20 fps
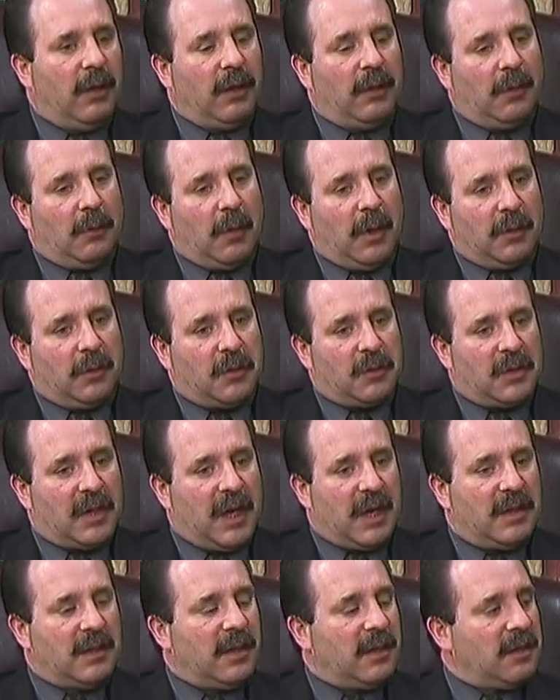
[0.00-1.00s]
Do you want those
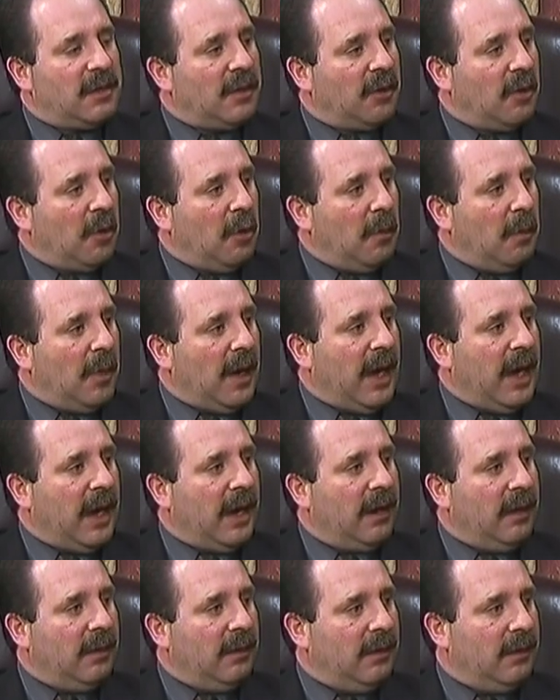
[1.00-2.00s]
assets to go
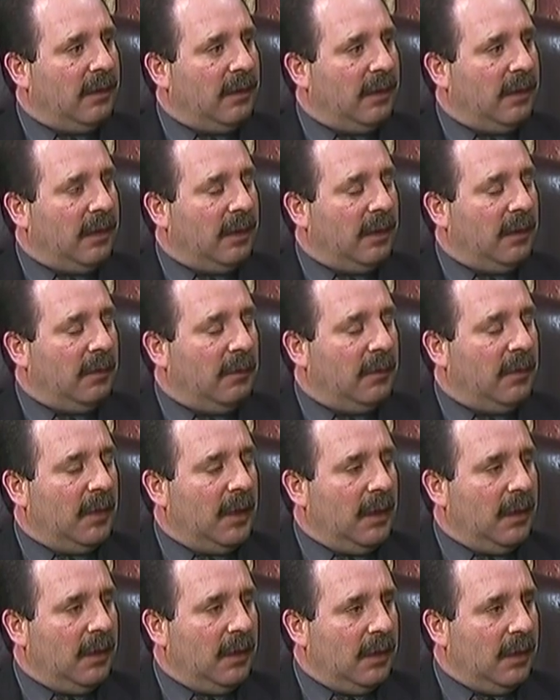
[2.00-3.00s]
back to
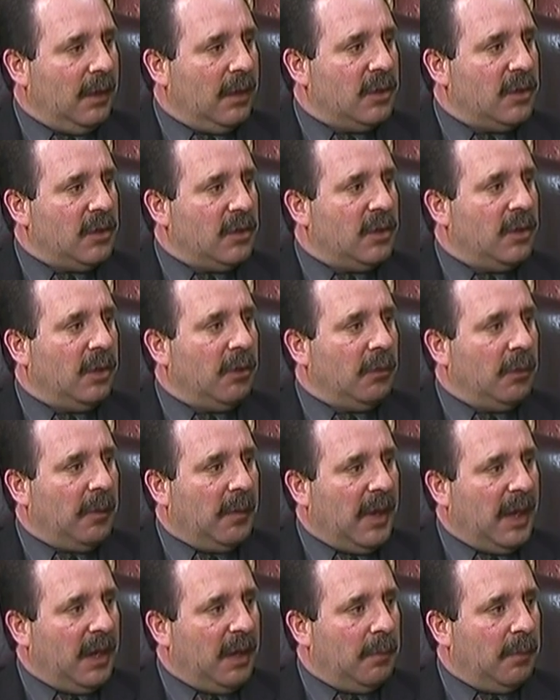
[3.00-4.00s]
the
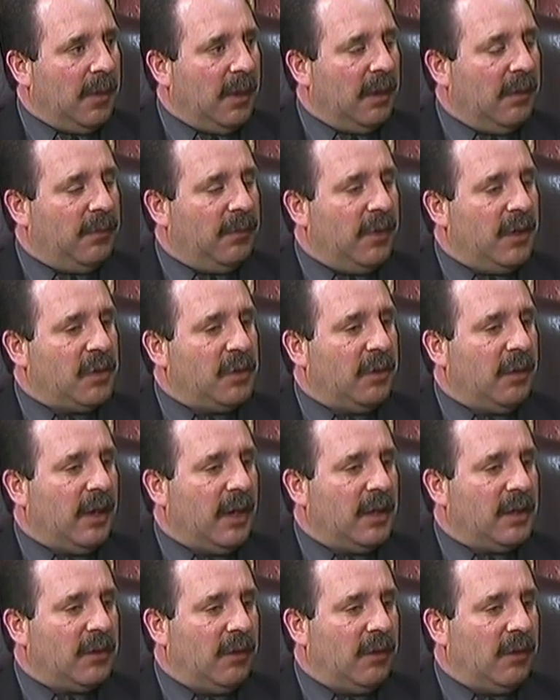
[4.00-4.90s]
remaining beneficiary?